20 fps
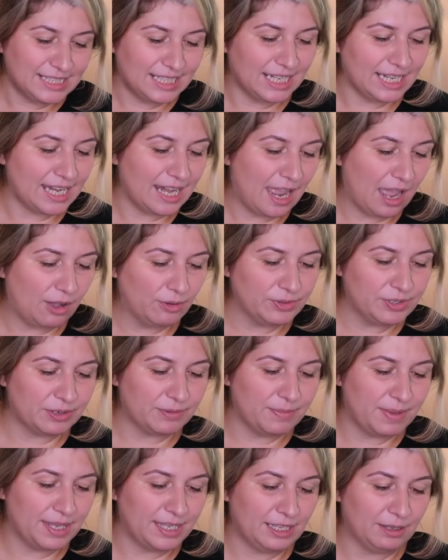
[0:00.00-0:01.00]
that now they're
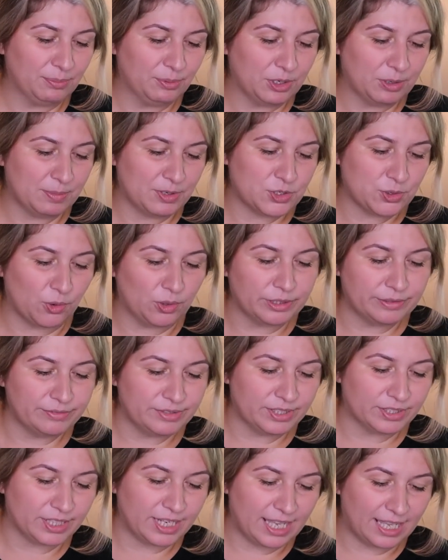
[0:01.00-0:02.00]
making pretty much all of
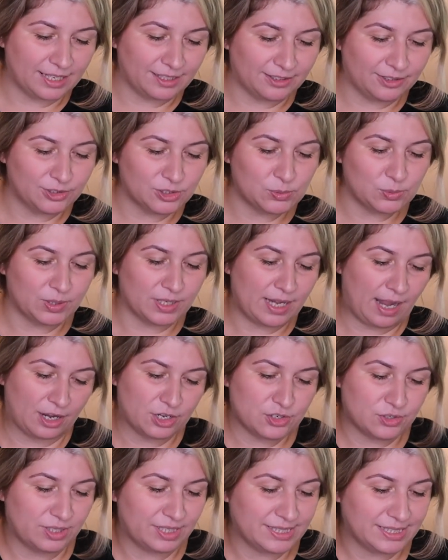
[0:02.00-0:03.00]
their candles with
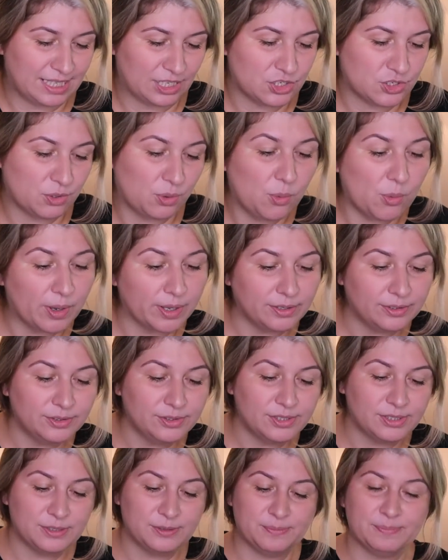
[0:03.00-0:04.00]
natural essential
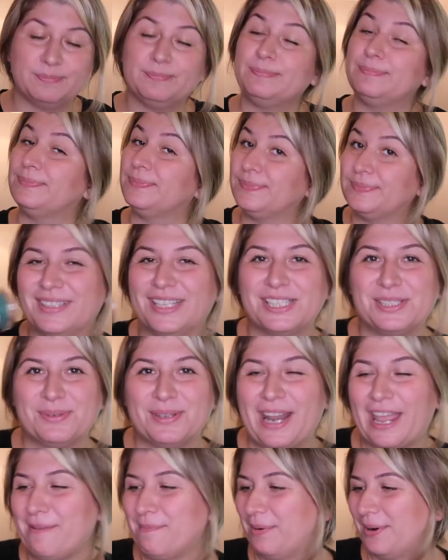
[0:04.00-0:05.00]
oils. This
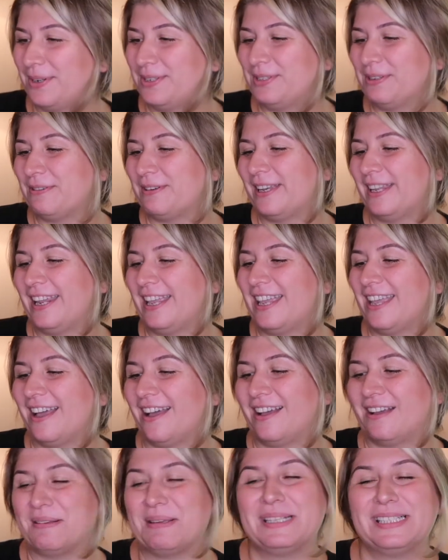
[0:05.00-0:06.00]
one I burnt already.
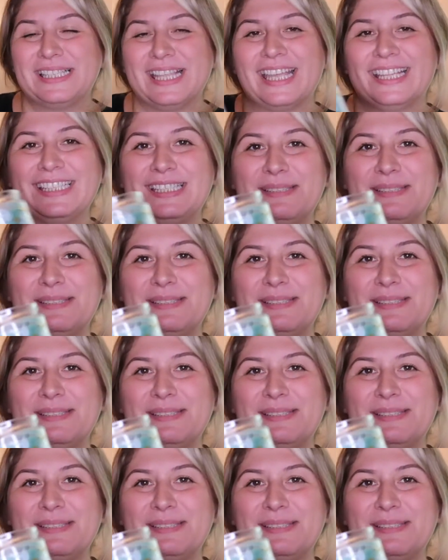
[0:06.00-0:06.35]
It